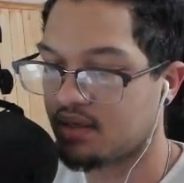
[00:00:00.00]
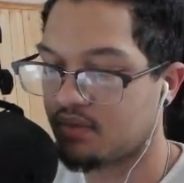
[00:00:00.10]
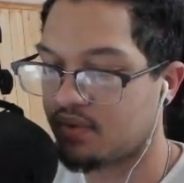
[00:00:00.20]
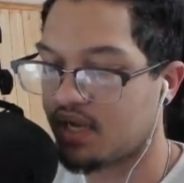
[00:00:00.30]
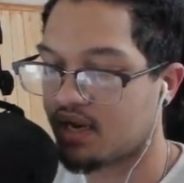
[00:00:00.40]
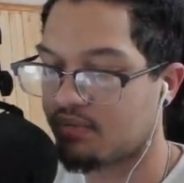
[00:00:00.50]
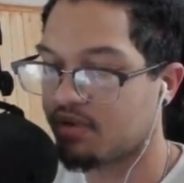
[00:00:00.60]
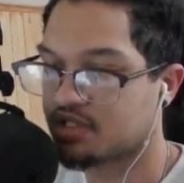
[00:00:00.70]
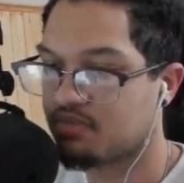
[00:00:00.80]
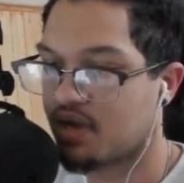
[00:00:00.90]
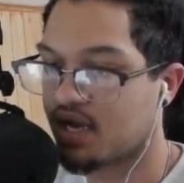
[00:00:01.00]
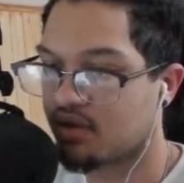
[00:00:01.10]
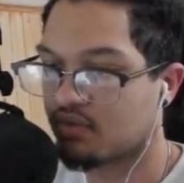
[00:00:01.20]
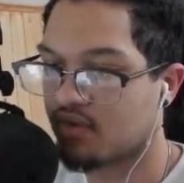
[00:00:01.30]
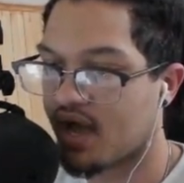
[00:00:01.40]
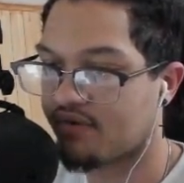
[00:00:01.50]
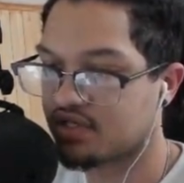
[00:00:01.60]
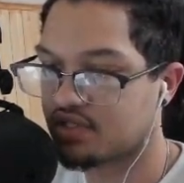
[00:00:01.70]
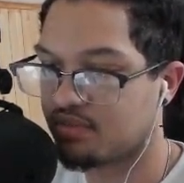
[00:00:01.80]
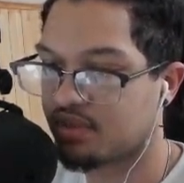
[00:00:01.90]
We gotta press my
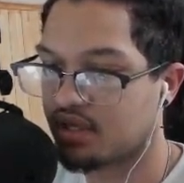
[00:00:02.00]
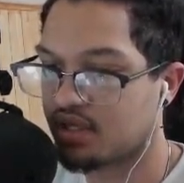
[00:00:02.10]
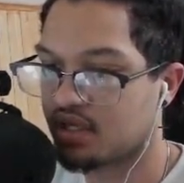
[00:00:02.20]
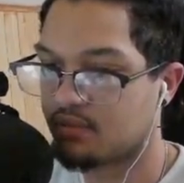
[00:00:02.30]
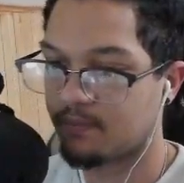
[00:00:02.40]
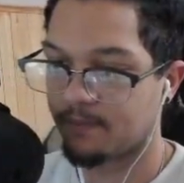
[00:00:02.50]
Ravage ability.